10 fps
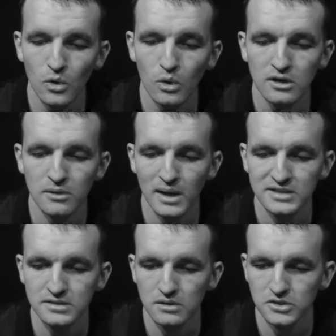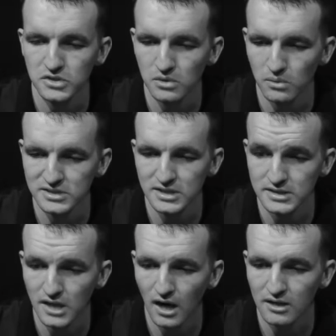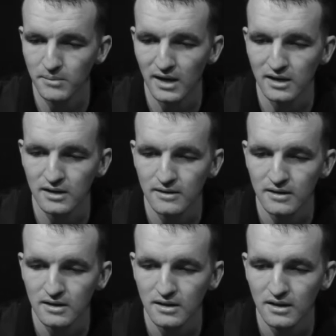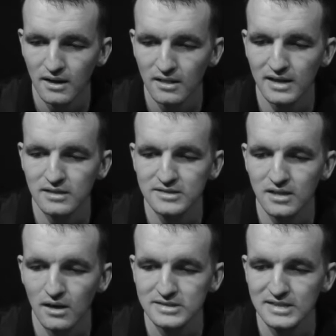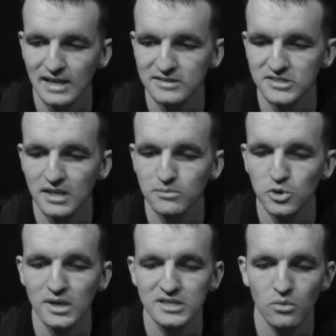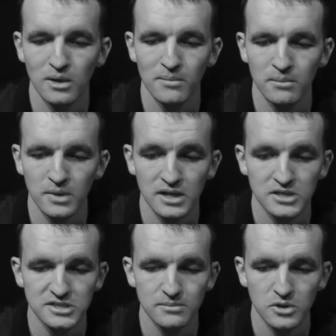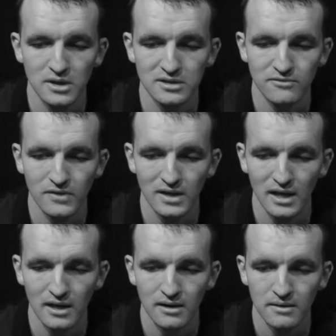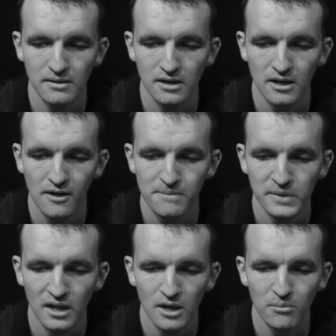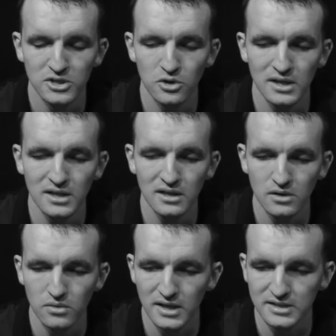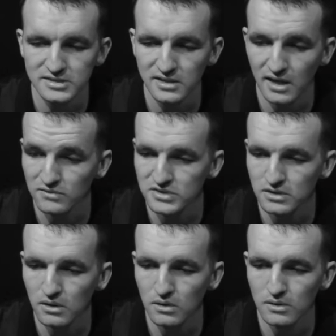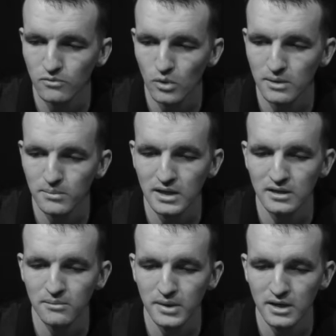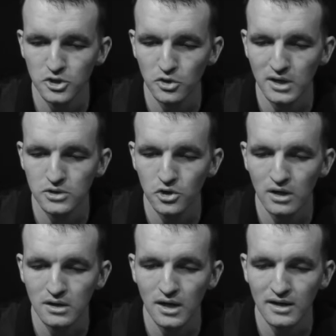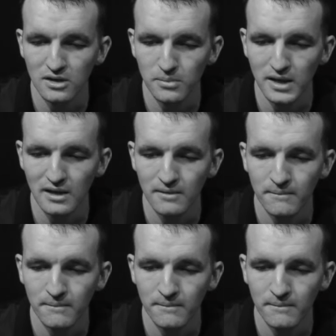cornered by soldiers who wanted to talk about it. Like the song says, some drink to remember, some drink to forget. My drinking increased, and I was told of what a mean and bitter drunk I could be.